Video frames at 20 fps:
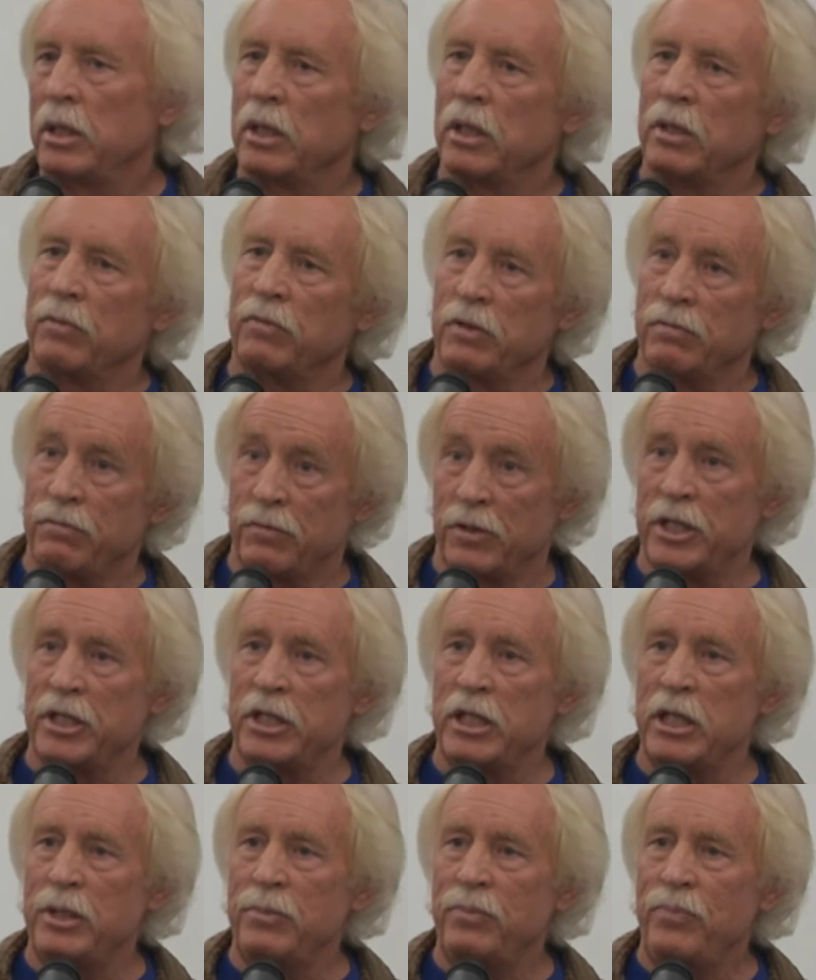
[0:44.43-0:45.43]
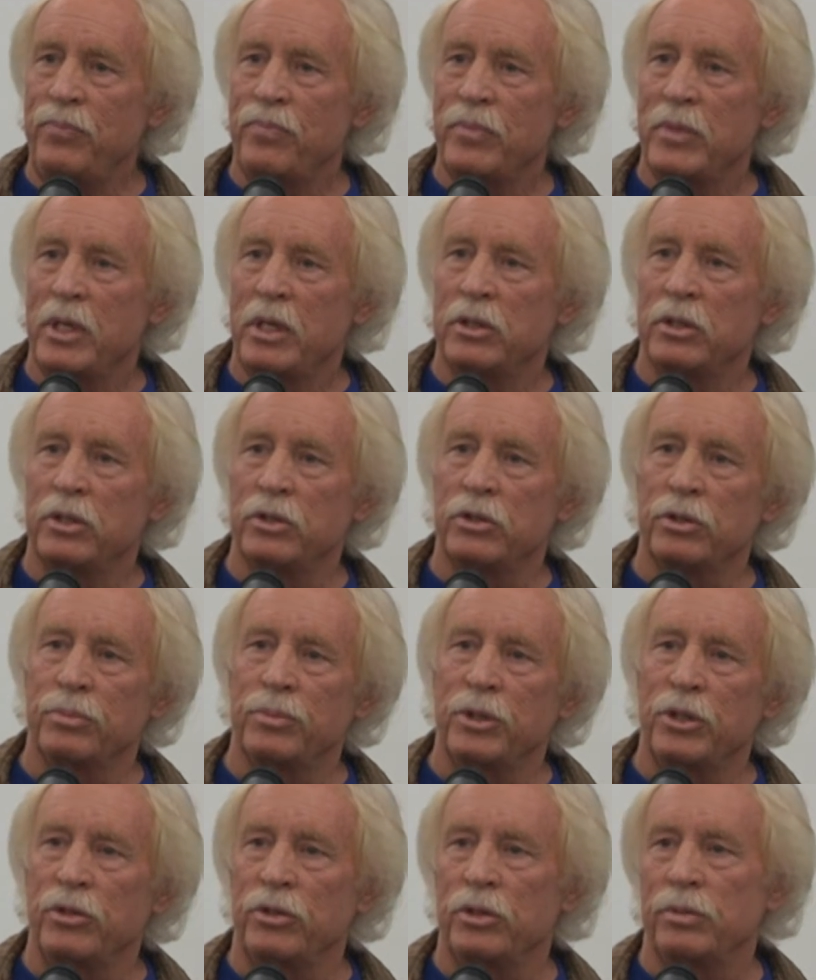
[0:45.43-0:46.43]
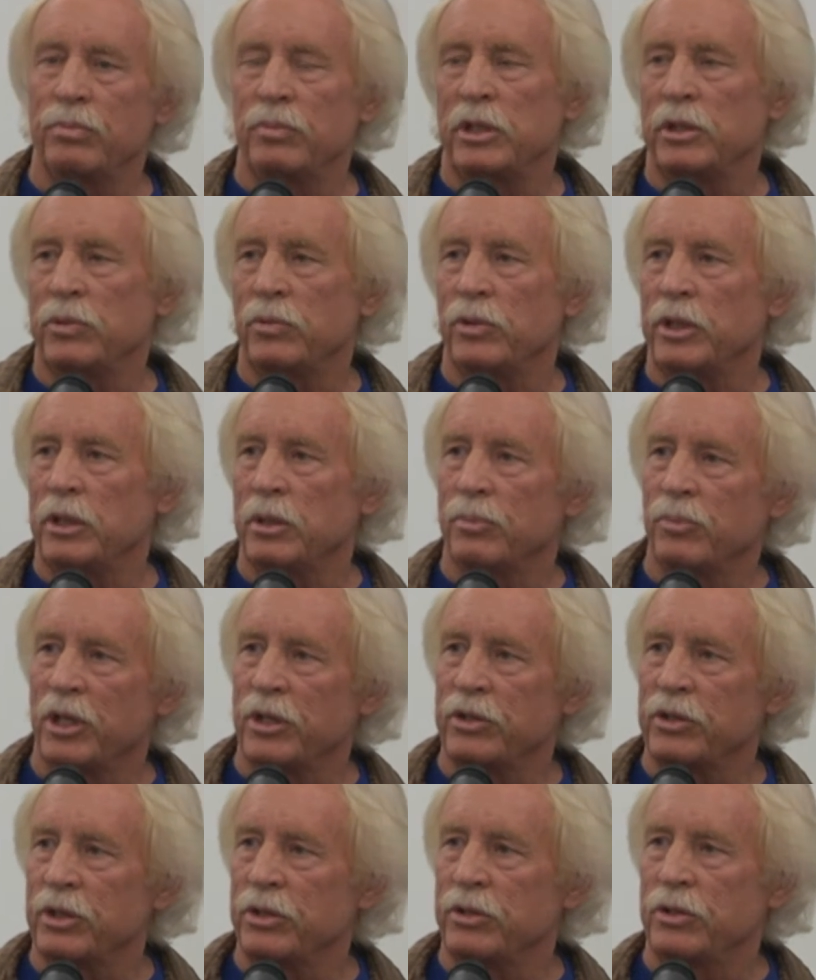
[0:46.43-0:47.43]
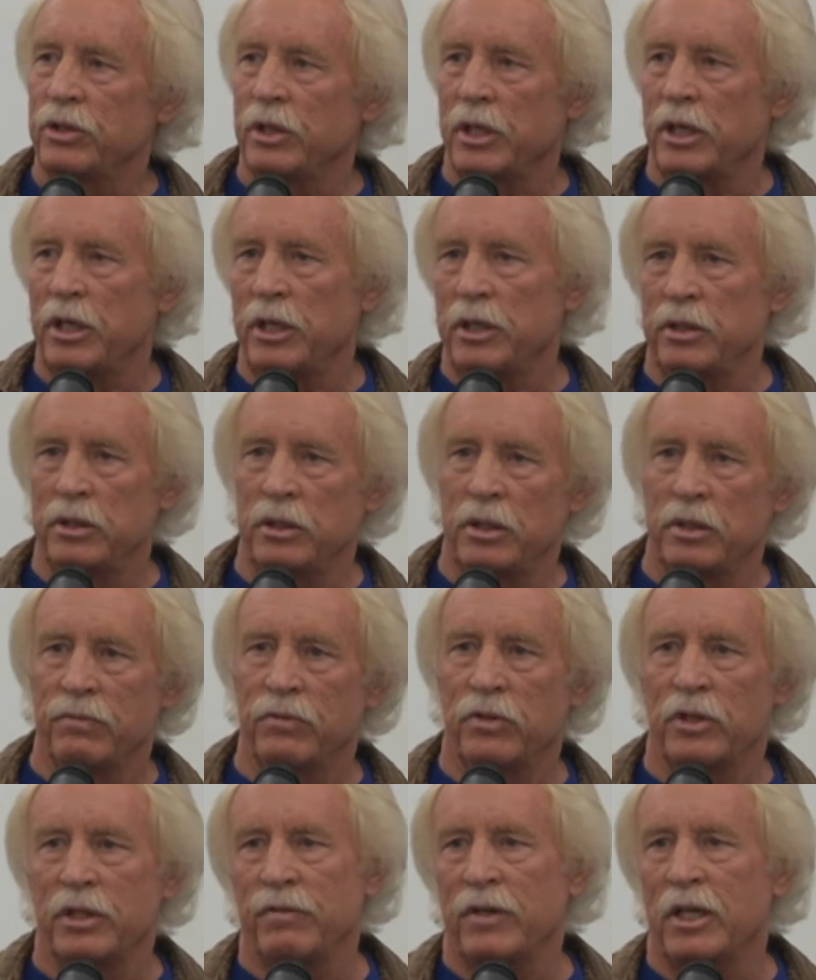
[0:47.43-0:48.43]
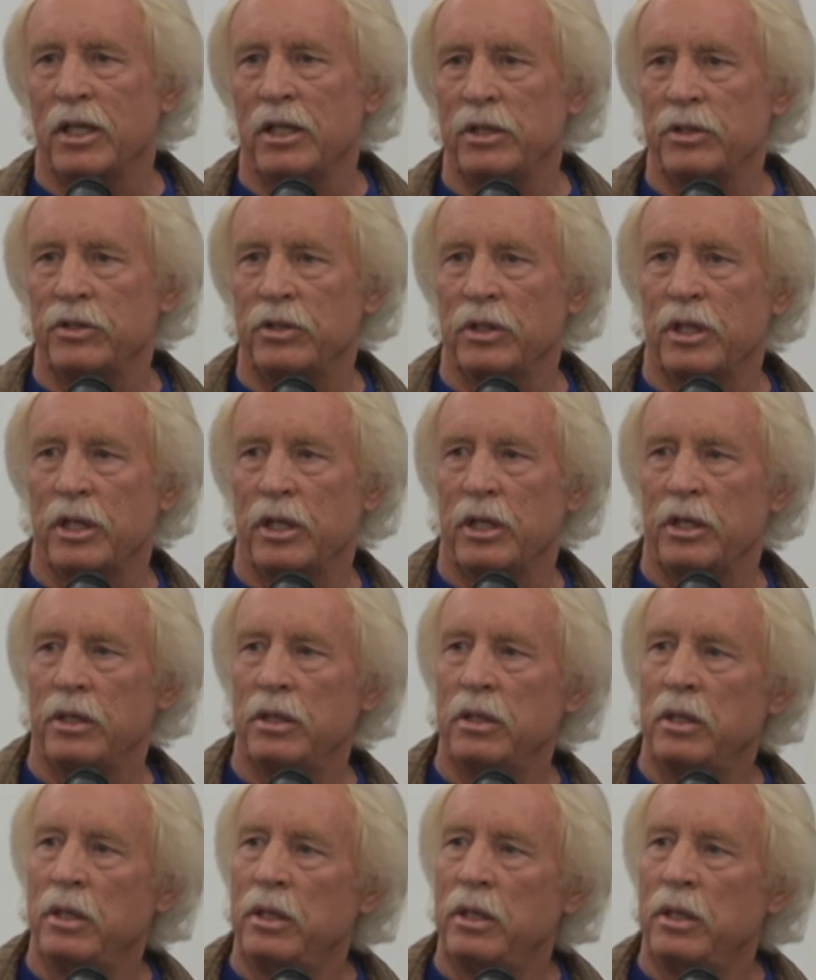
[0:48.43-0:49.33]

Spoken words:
of the funding distribution between the Prescott side and the Verde Valley side,